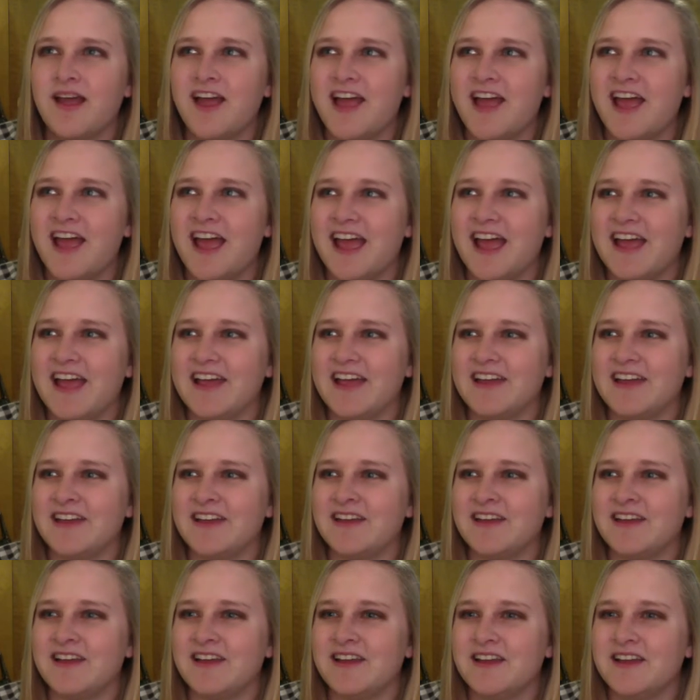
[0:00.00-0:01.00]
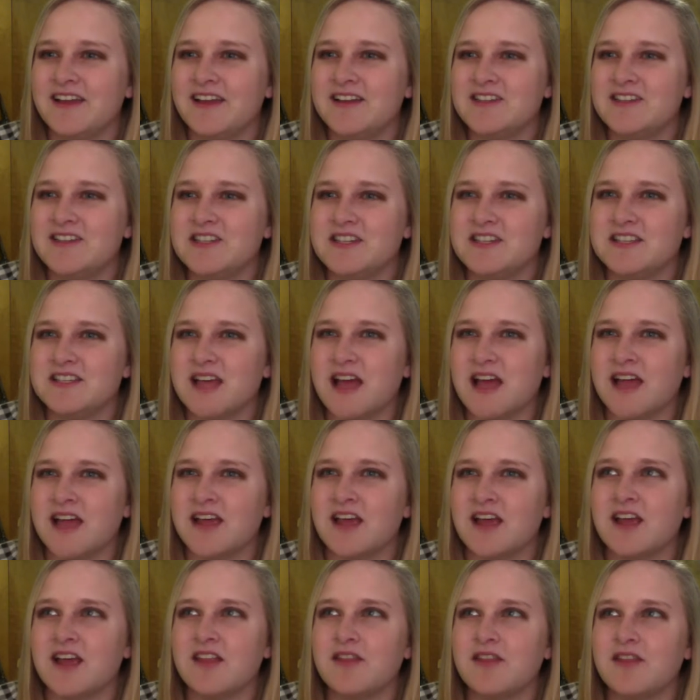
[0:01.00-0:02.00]
and she's
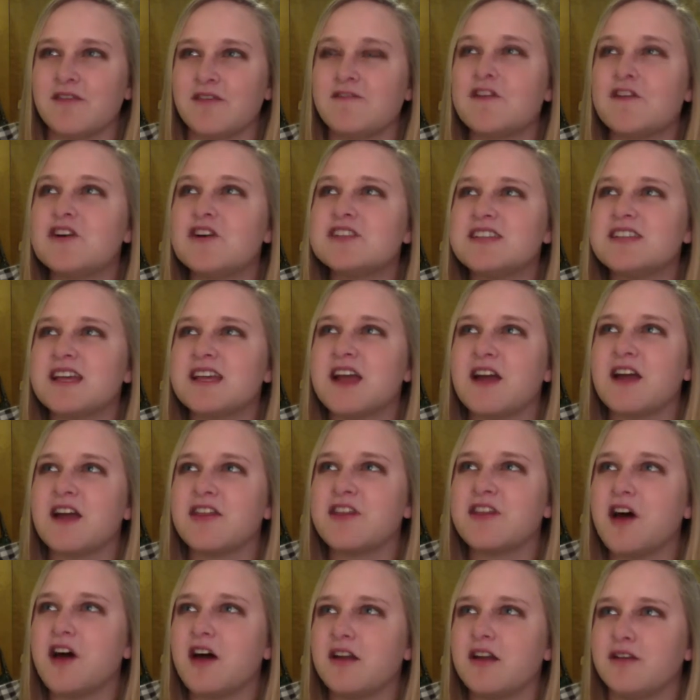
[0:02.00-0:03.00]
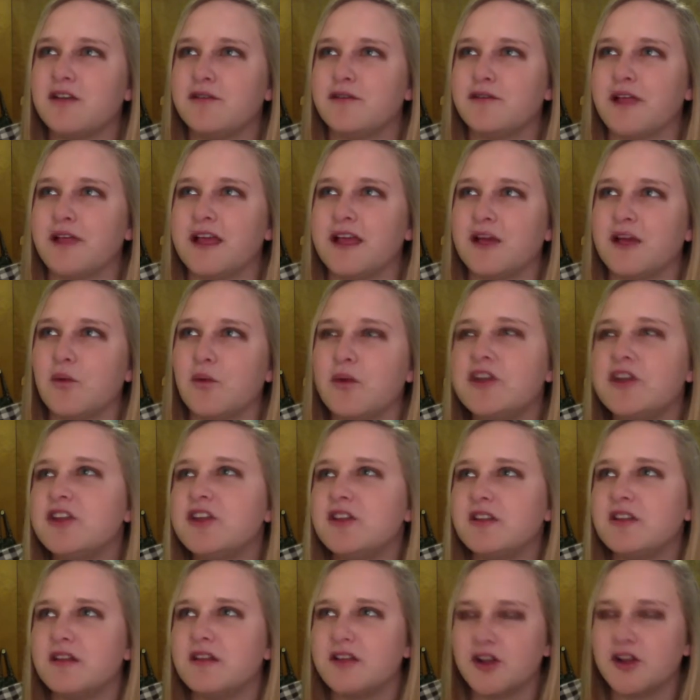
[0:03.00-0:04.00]
like, the first thing I thought of, like, when
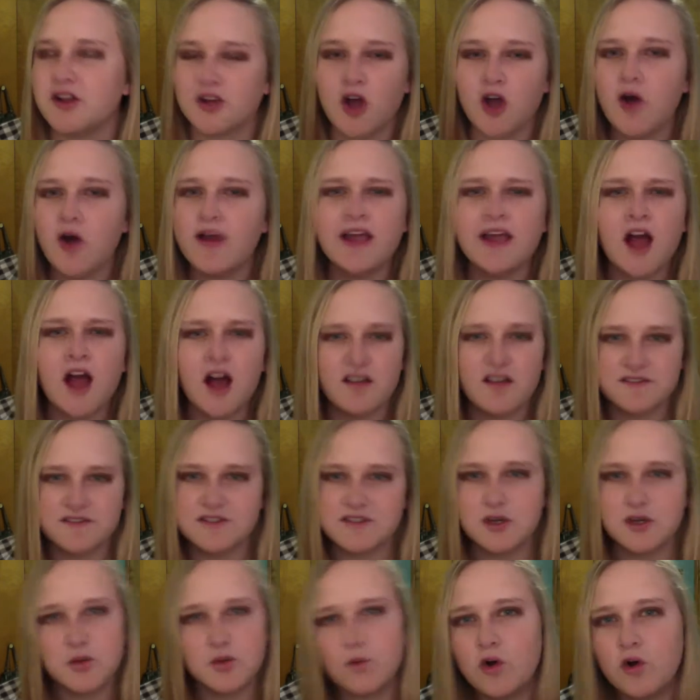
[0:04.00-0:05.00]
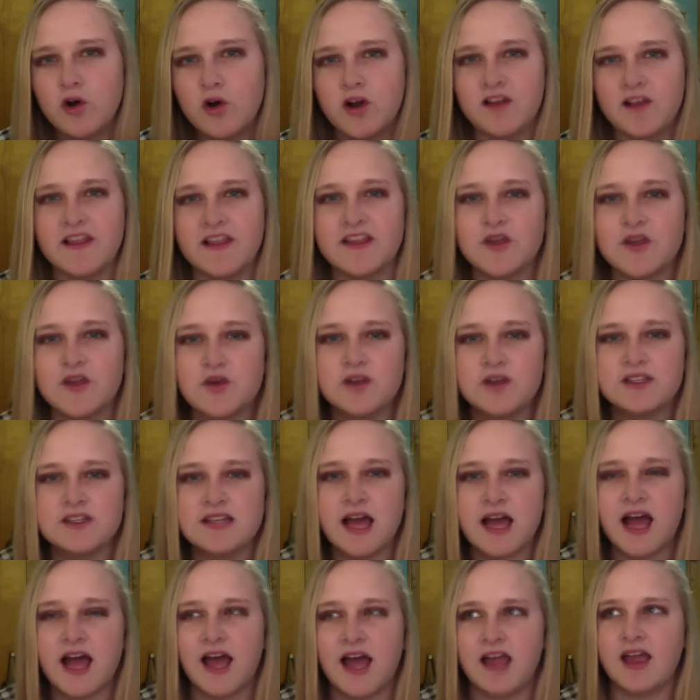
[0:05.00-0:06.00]
you're going off to war, like, you could
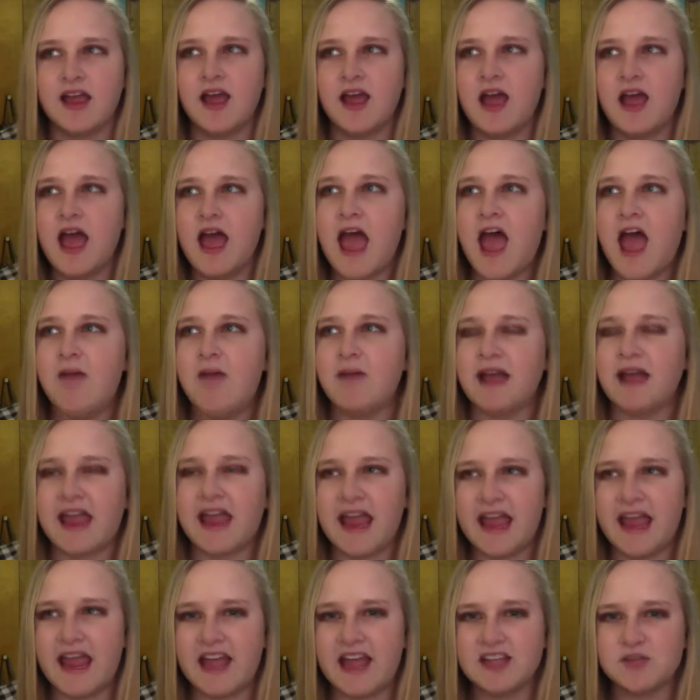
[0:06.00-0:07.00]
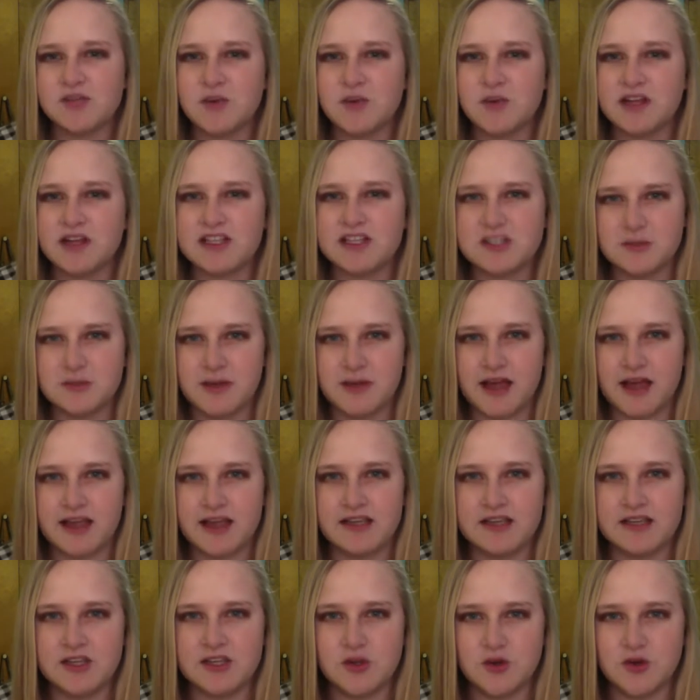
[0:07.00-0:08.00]
die, and my hands went to my
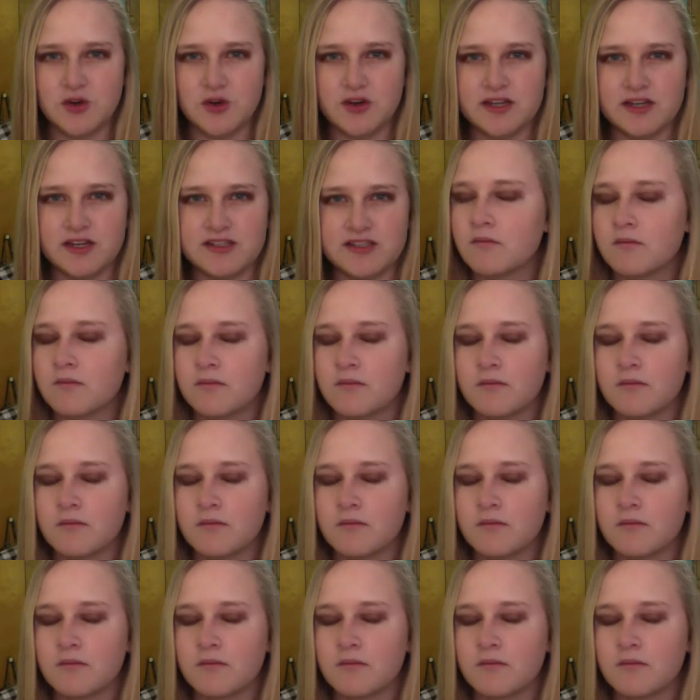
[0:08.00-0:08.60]
uterus.